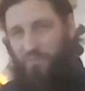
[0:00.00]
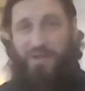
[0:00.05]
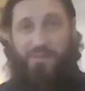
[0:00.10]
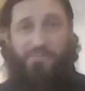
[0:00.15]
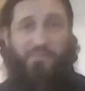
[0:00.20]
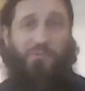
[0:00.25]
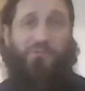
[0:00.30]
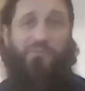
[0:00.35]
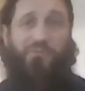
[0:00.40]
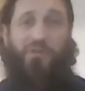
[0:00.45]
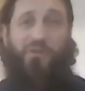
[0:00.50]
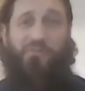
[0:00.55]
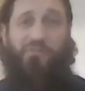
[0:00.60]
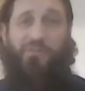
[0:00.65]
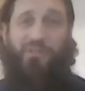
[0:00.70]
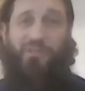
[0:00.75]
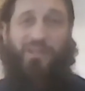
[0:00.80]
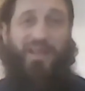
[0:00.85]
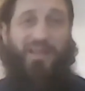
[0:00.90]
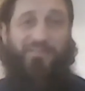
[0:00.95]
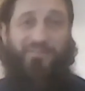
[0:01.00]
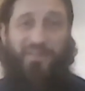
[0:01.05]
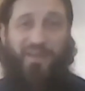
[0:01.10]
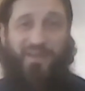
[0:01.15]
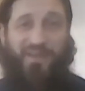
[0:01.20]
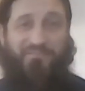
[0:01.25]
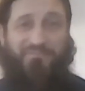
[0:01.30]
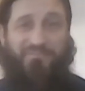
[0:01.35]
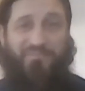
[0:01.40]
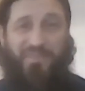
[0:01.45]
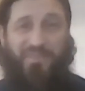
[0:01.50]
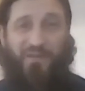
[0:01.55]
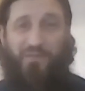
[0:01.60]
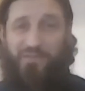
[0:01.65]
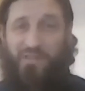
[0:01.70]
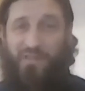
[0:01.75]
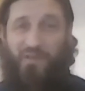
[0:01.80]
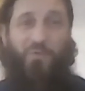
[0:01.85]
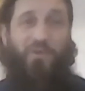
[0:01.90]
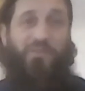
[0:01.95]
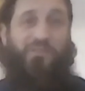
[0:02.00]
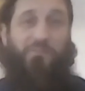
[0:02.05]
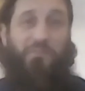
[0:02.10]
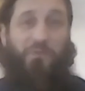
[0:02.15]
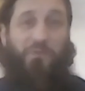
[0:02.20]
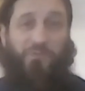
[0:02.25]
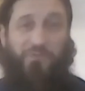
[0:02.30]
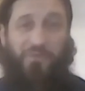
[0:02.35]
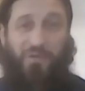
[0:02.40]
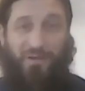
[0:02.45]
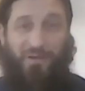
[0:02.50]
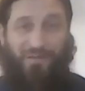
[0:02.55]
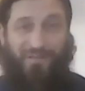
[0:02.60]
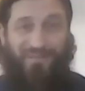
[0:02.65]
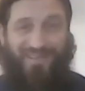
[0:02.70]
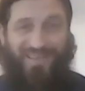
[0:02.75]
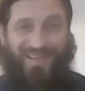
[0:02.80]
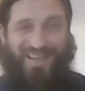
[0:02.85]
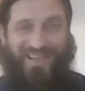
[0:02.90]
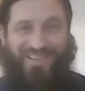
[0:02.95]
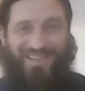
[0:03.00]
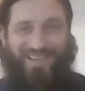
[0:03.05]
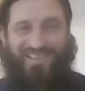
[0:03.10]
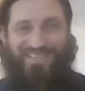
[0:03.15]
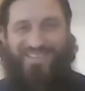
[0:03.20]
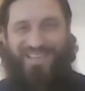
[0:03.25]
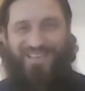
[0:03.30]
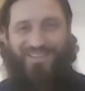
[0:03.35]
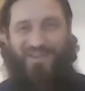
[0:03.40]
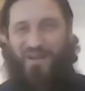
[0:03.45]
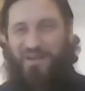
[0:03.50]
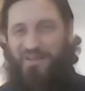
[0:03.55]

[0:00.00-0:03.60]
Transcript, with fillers: 20 blue stars in their life and they would say, "What's a blue star?" Because